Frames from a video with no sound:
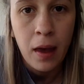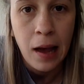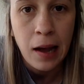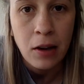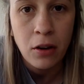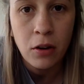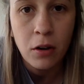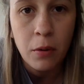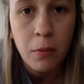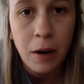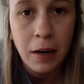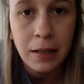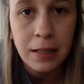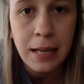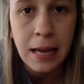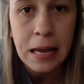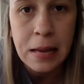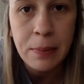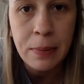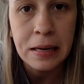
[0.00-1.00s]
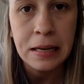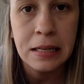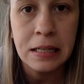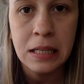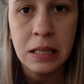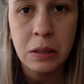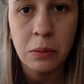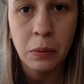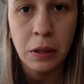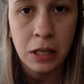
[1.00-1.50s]
You're going to want to tape it
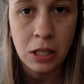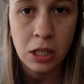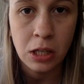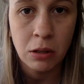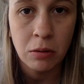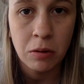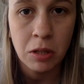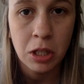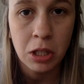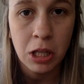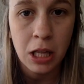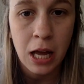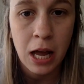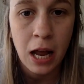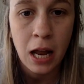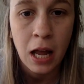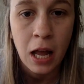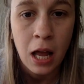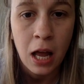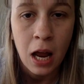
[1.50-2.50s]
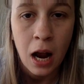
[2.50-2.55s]
into the window so that